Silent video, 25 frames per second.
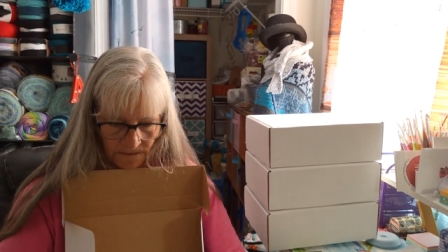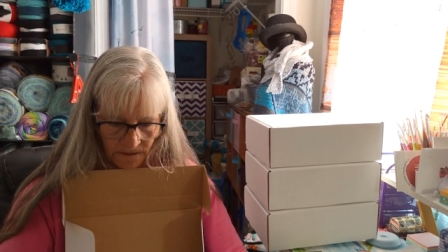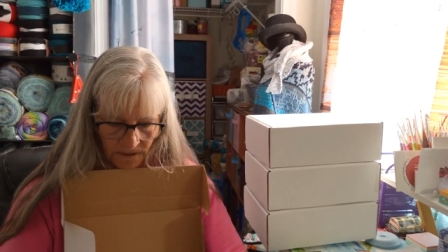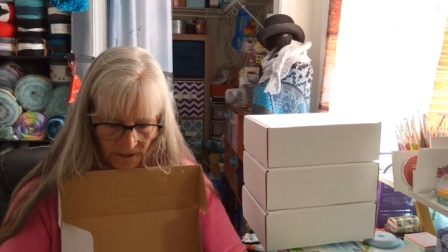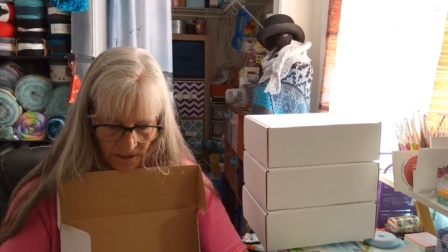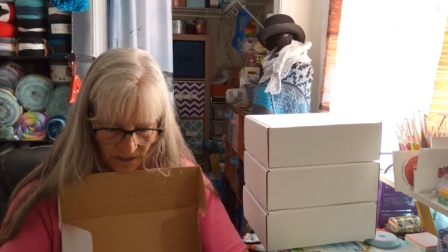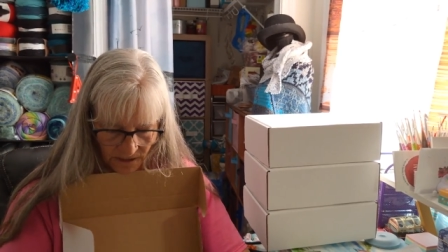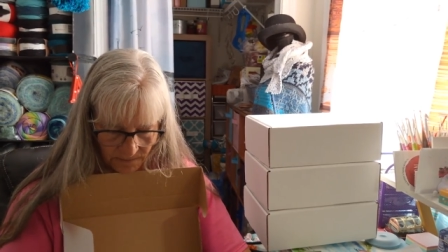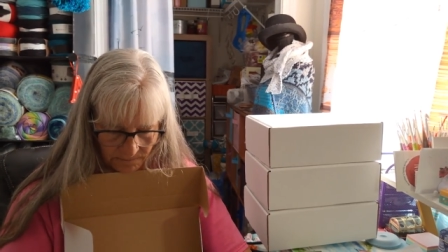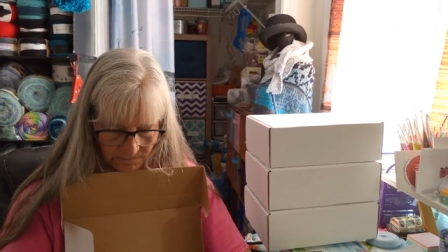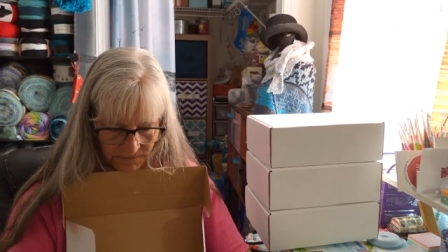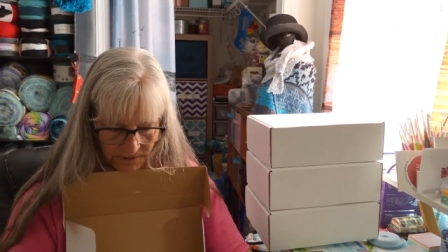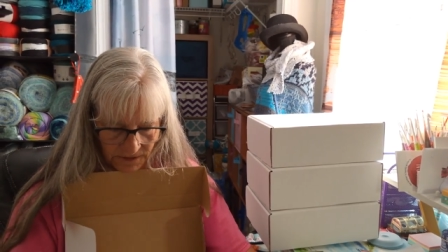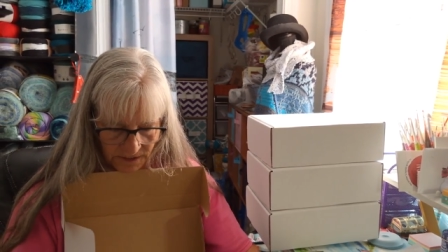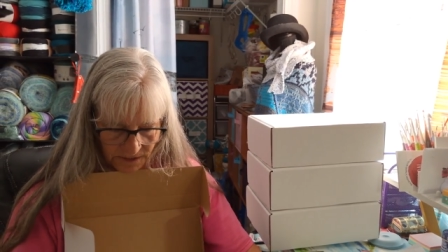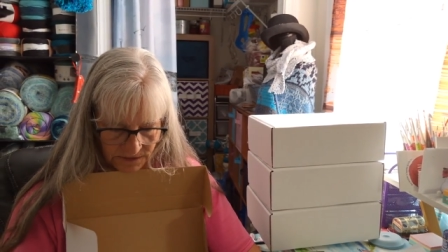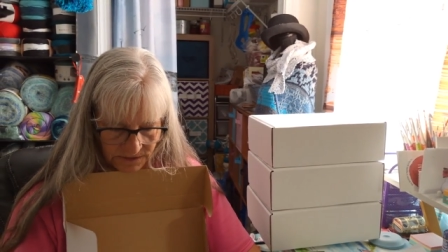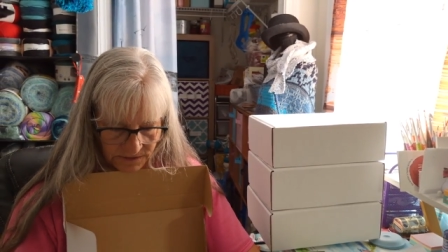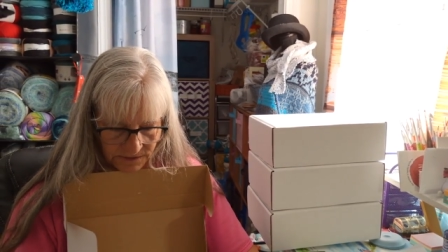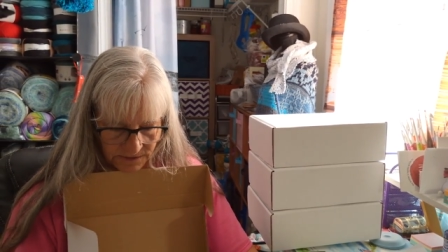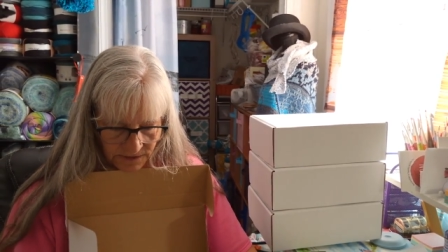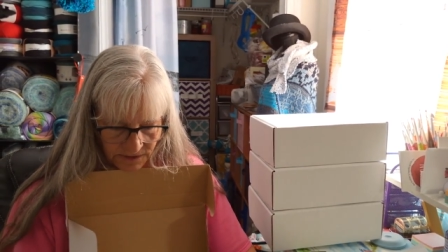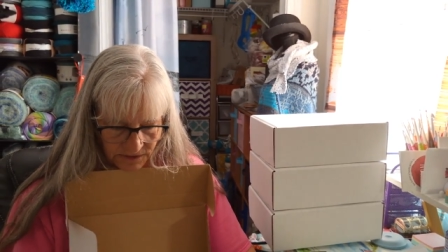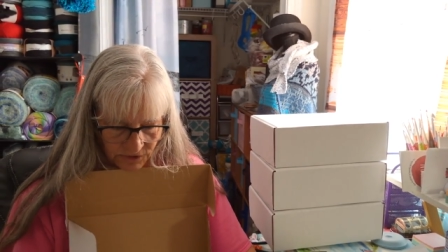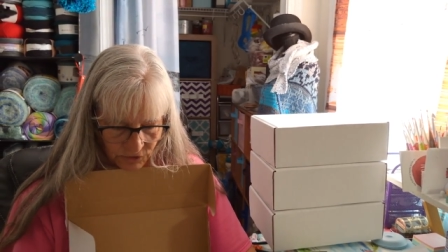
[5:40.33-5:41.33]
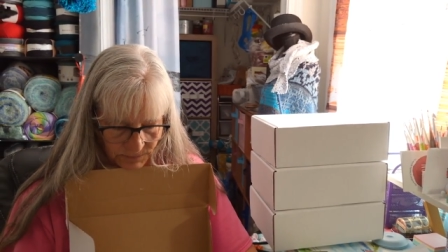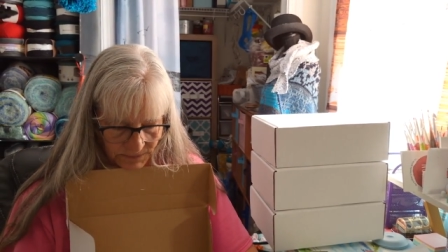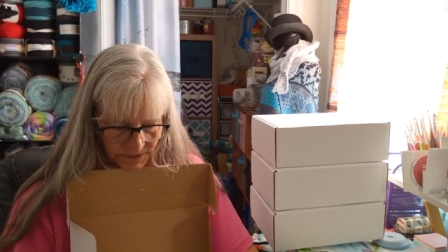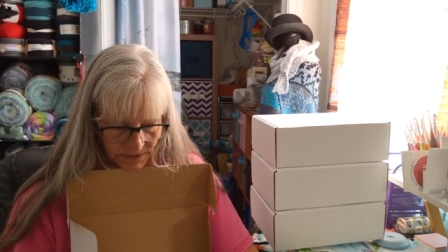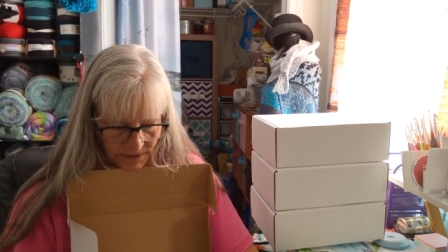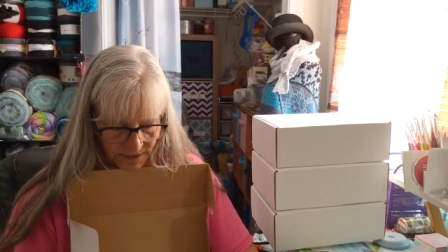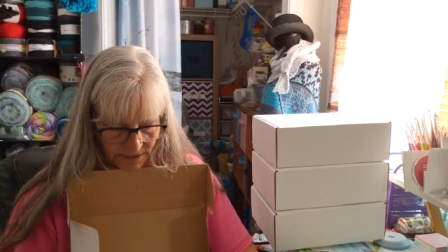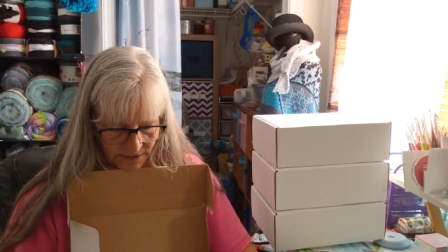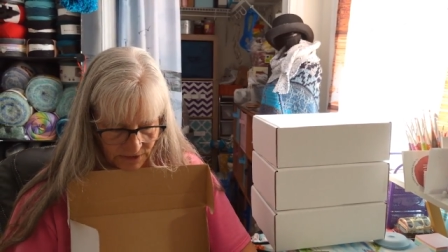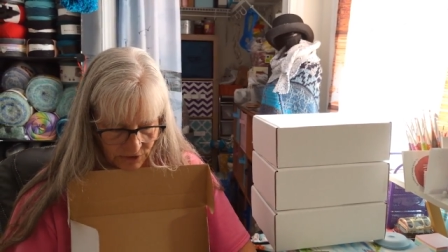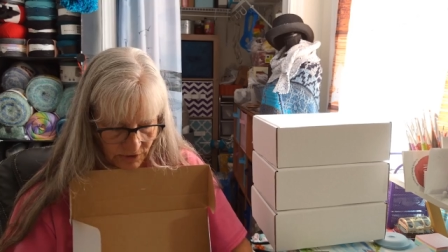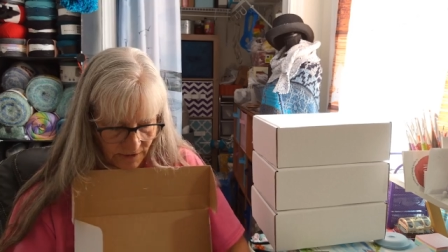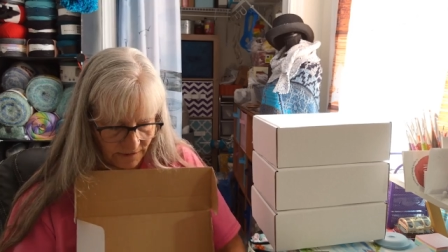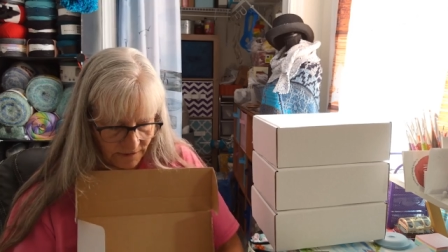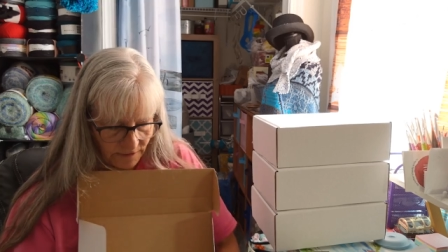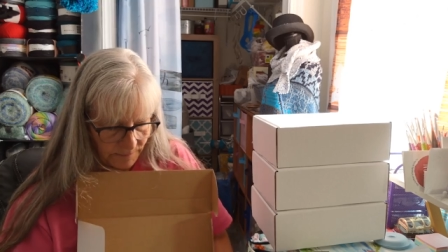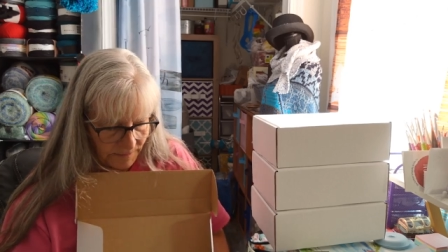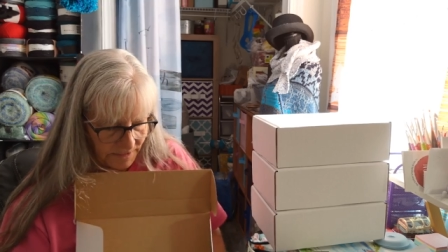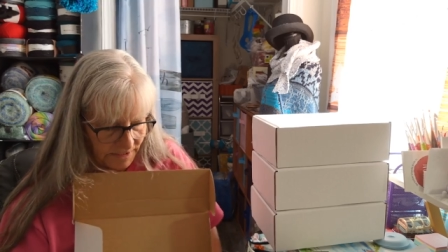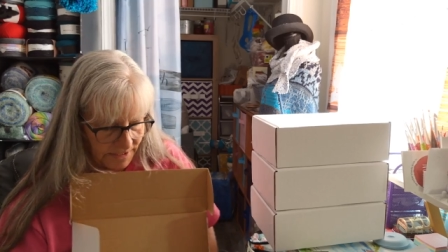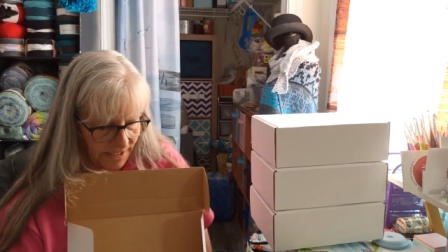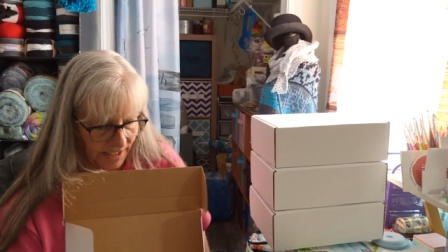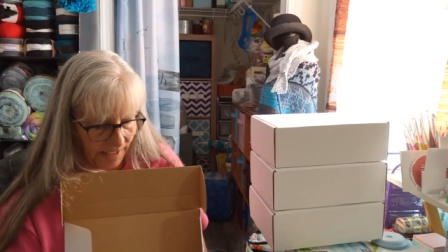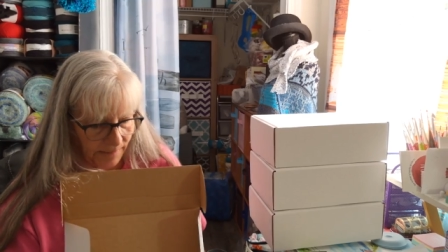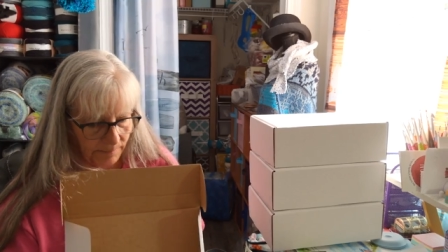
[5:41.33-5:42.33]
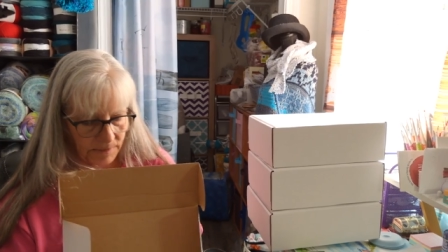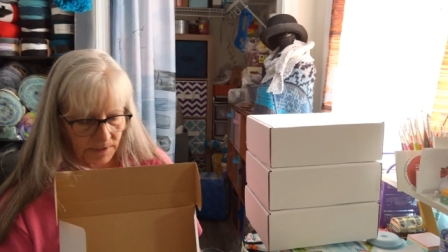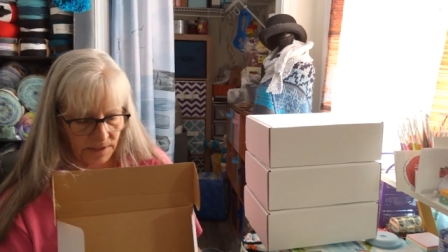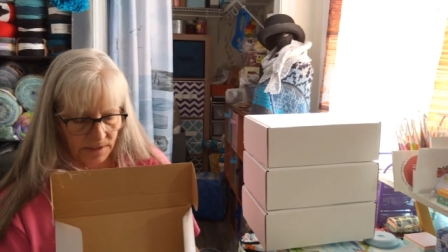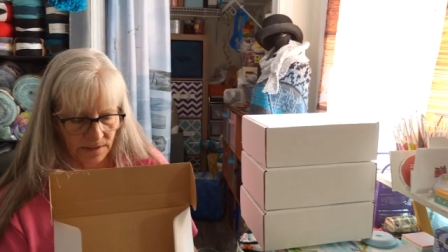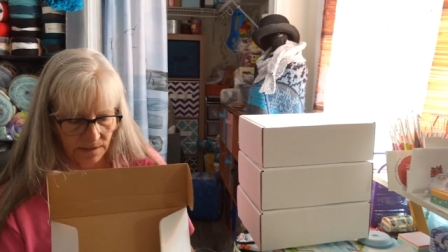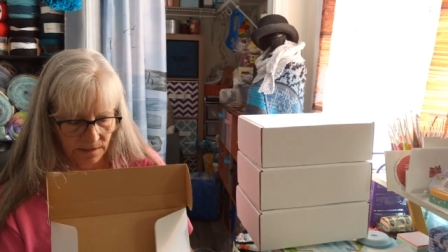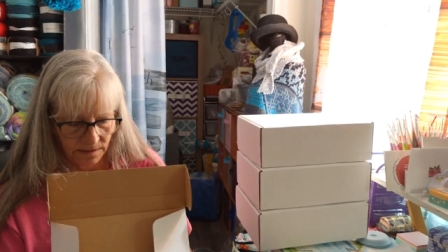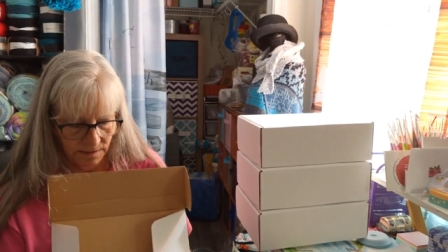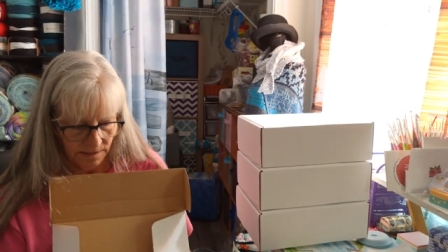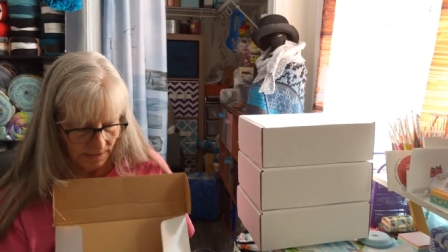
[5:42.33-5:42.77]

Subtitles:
Yeah, this will have to be taped.